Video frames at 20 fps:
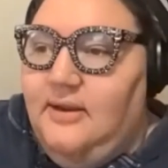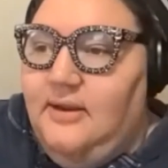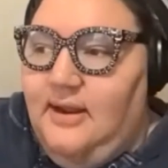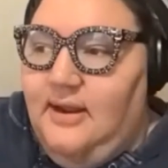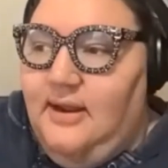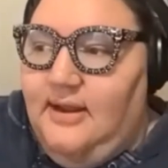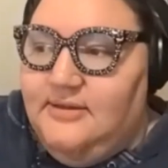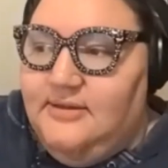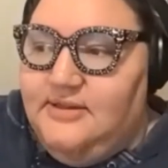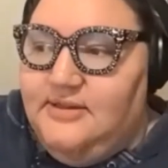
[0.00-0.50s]

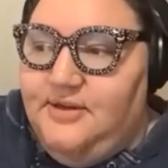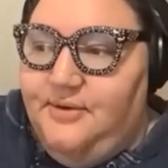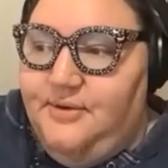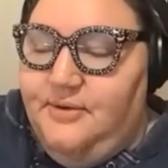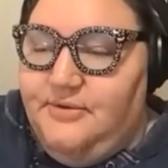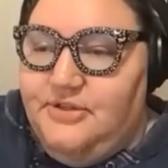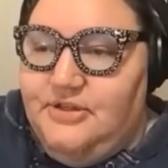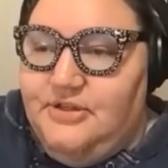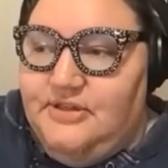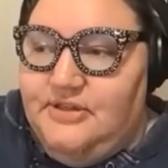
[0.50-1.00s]
And so it
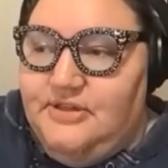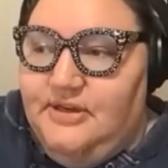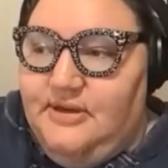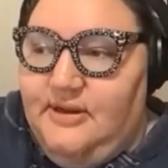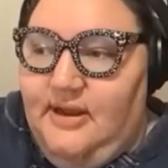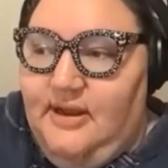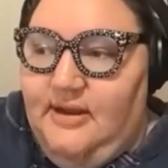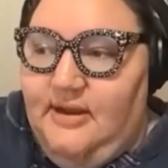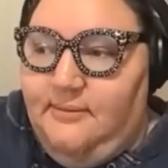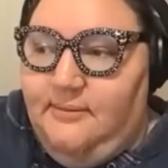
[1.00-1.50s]
was just
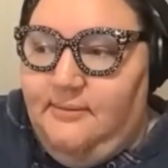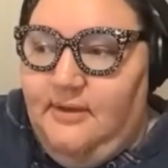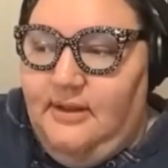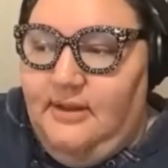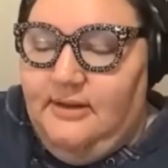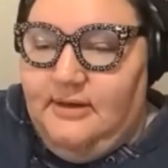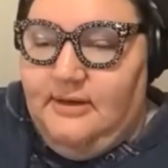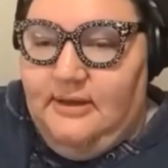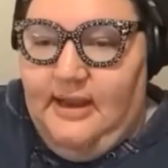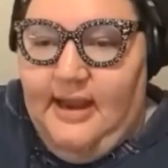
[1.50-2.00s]
a
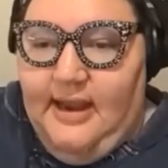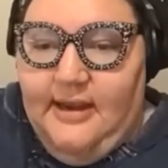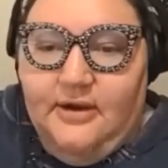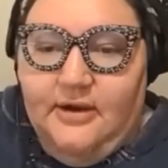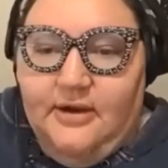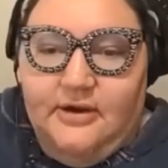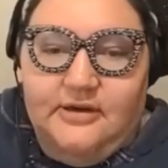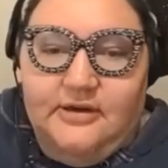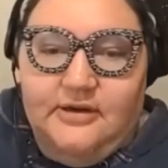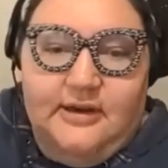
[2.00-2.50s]
little
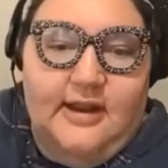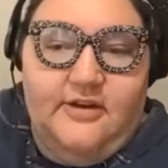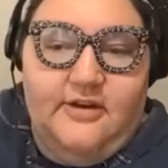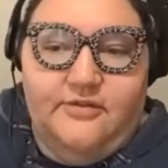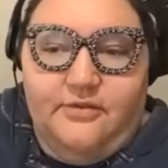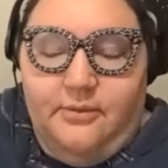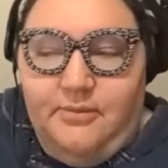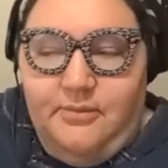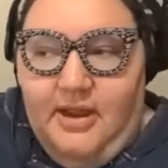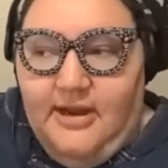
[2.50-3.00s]
anchor to kind
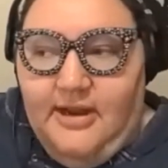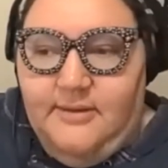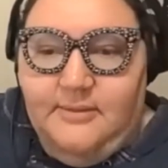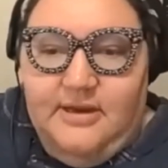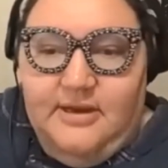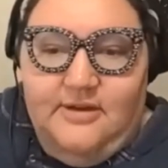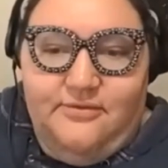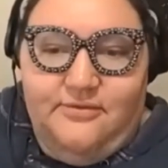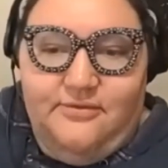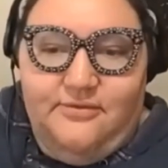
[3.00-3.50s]
of remind
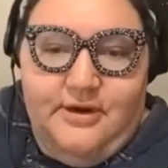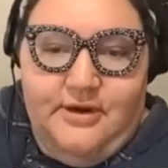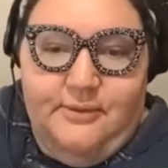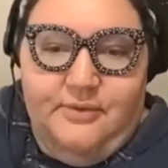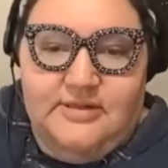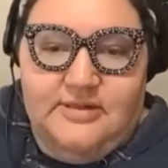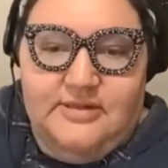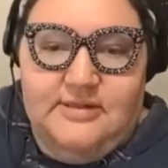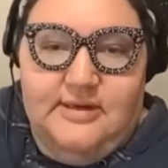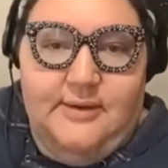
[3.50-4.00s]
me of what it
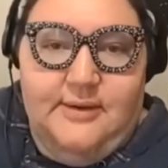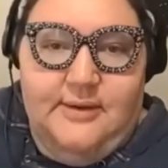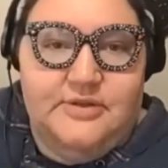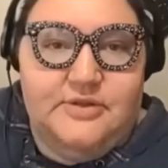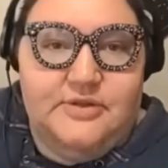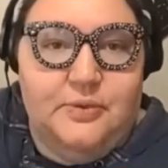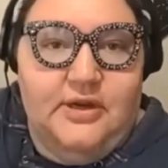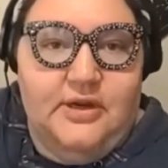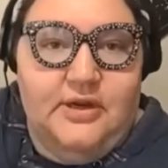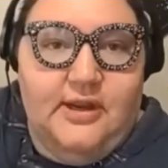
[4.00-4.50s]
was that I was
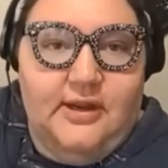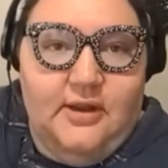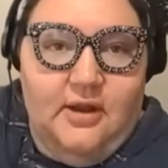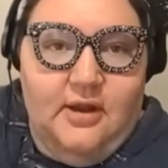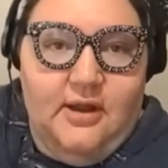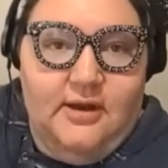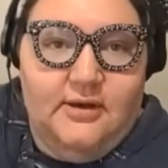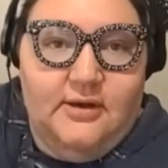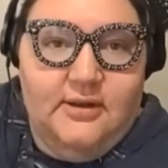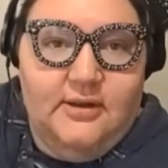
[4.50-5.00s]
working
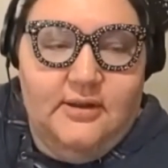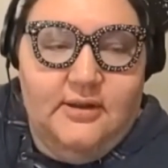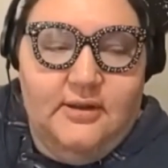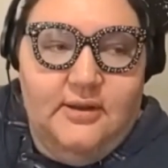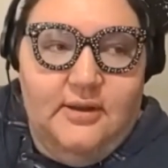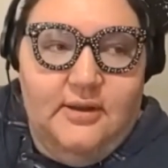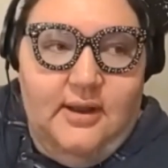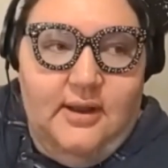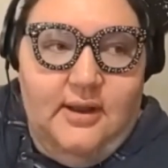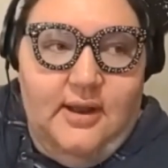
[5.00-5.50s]
on.
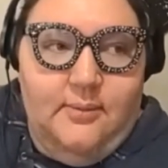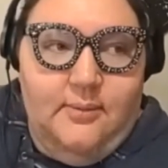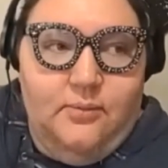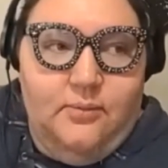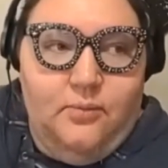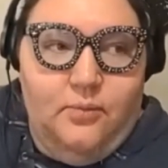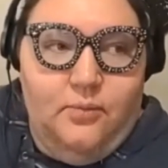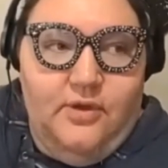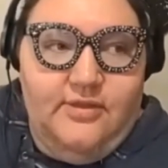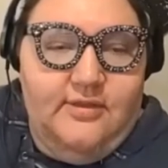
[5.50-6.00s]

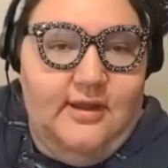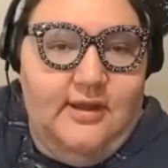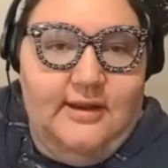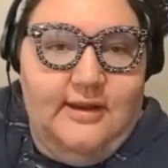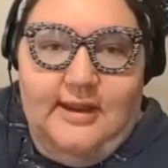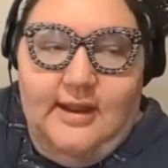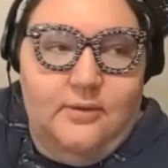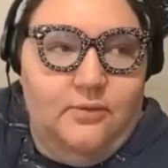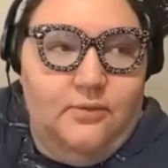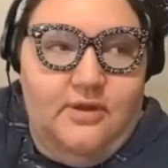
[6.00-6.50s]

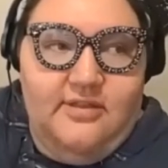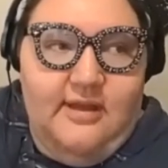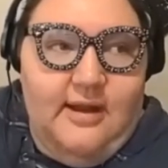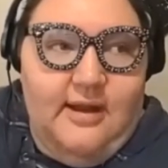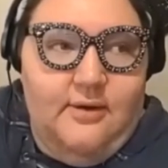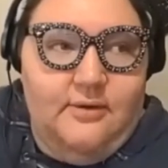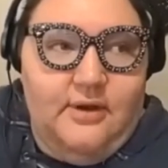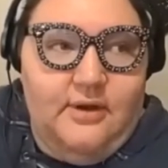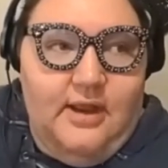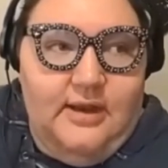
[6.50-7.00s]

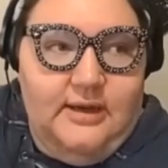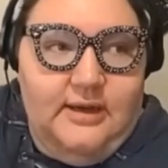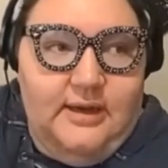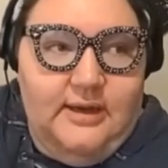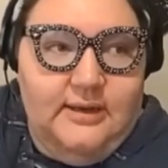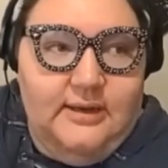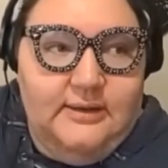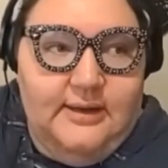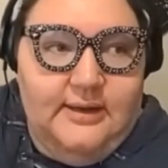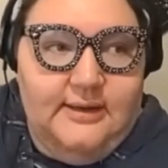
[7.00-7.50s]
Without
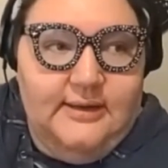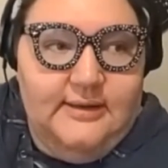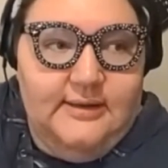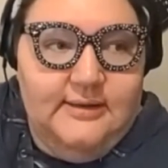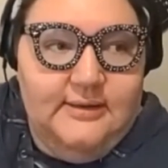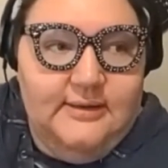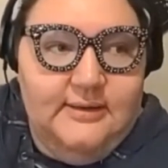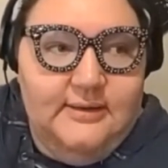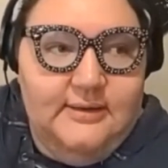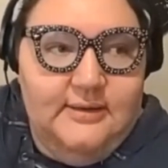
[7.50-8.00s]
any, like,
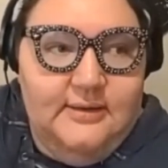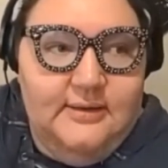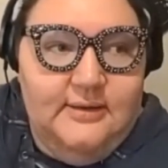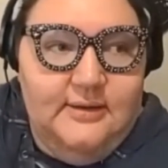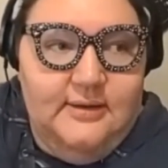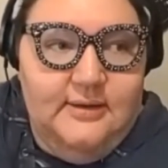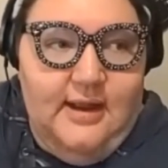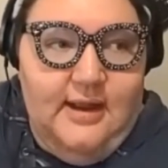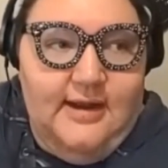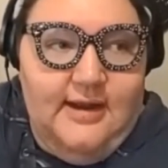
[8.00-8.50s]

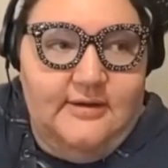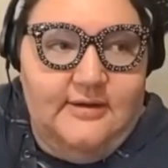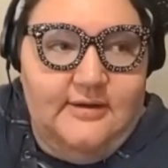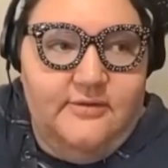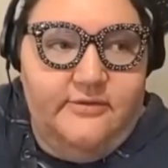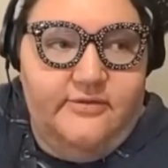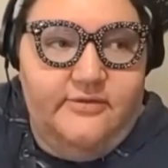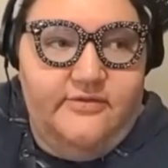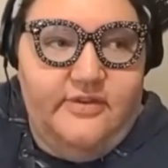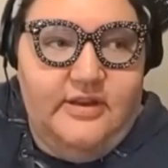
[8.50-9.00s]
I
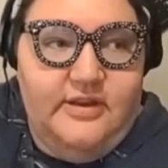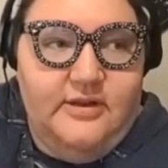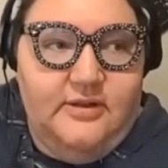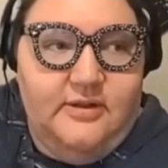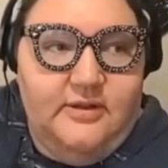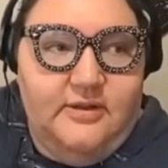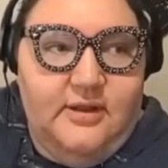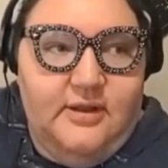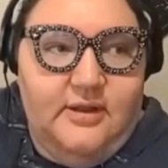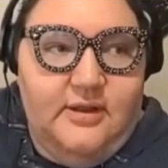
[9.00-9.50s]
didn't
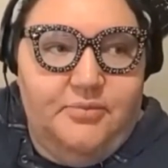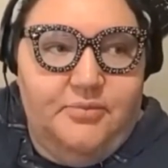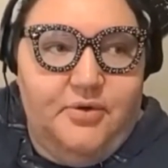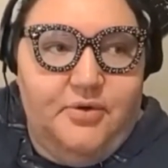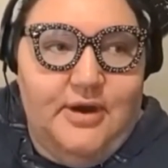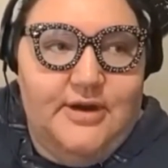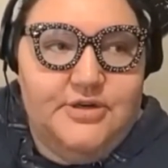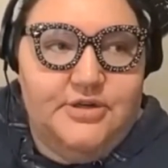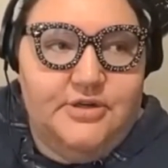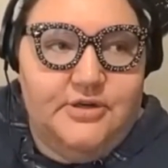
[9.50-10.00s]
feel a
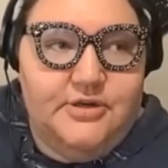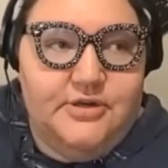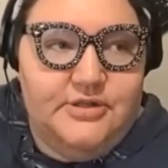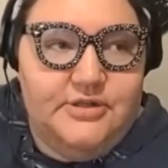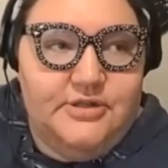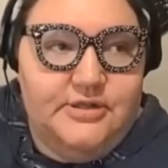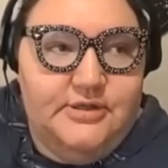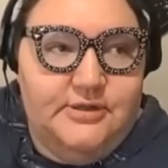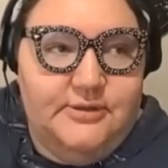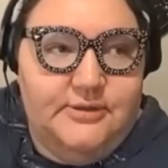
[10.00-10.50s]
pressure
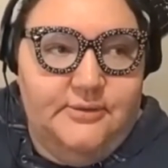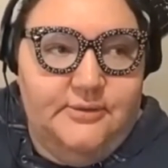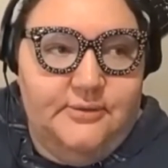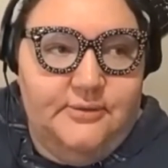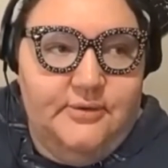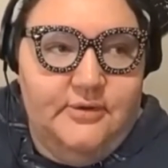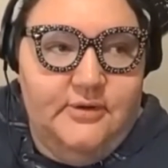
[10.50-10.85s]
to